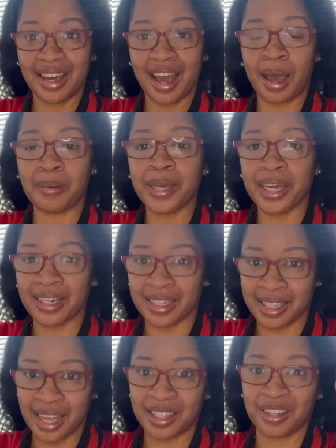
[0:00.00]
I'm here to
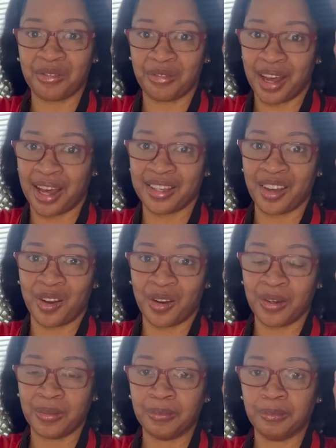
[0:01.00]
testify, y'all.
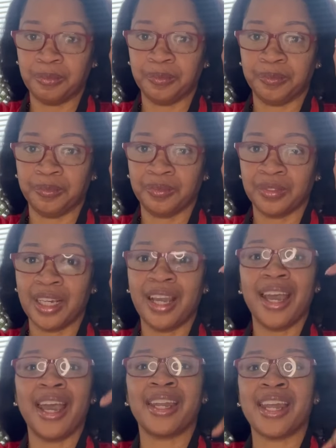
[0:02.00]

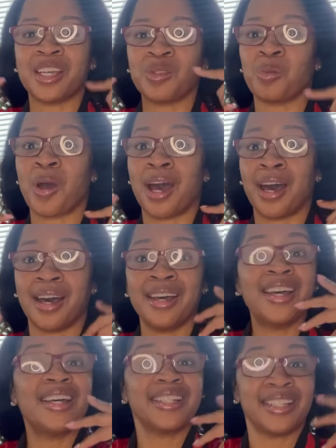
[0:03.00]
And that's why
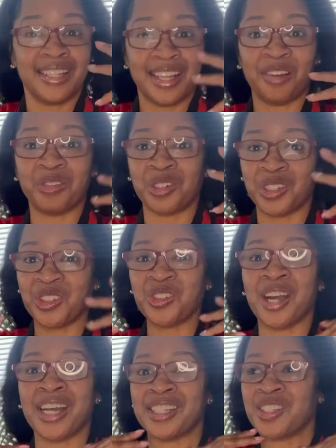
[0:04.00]
the devil was
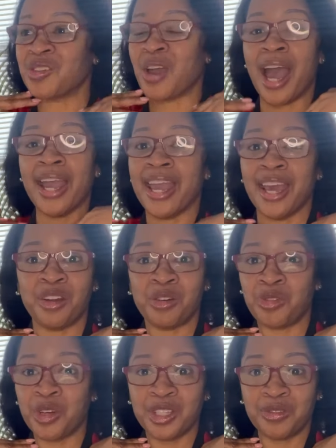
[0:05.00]
trying to. I ain't had no
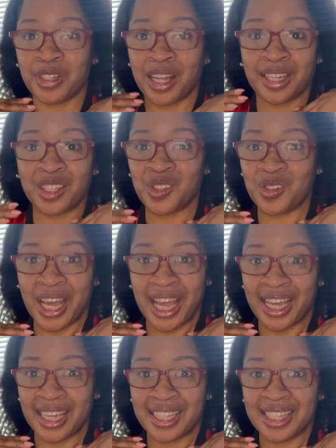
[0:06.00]
voice for like 2
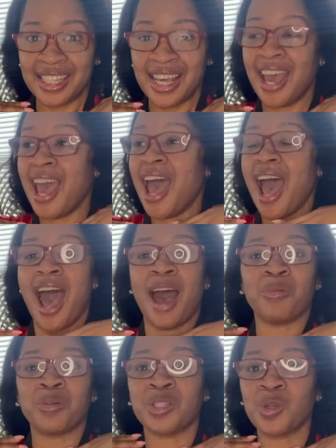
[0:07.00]
days. I
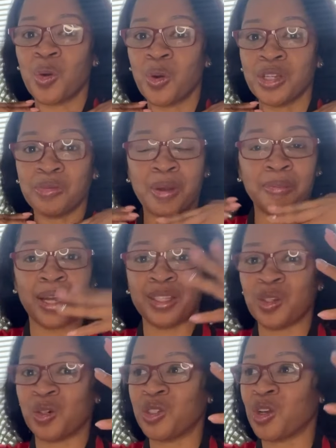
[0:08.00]
was hoarse. Remember I
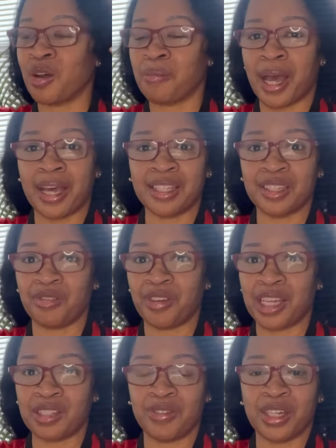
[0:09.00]
told y'all in my Esther
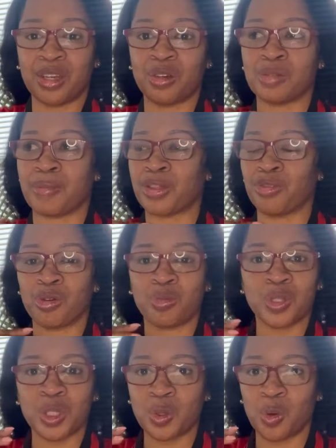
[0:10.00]
Fast videos, my throat was
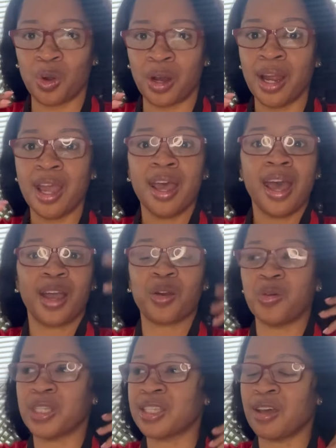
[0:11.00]
sore,
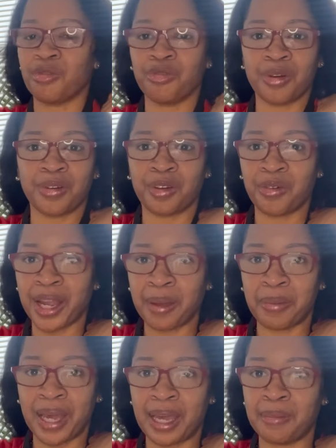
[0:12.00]
quit something from the
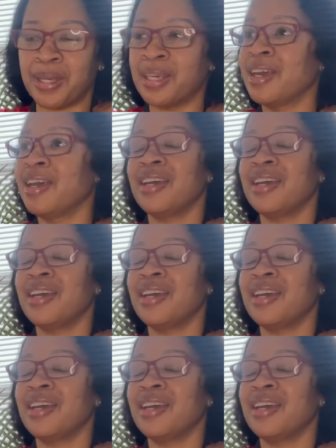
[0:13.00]
grandbaby.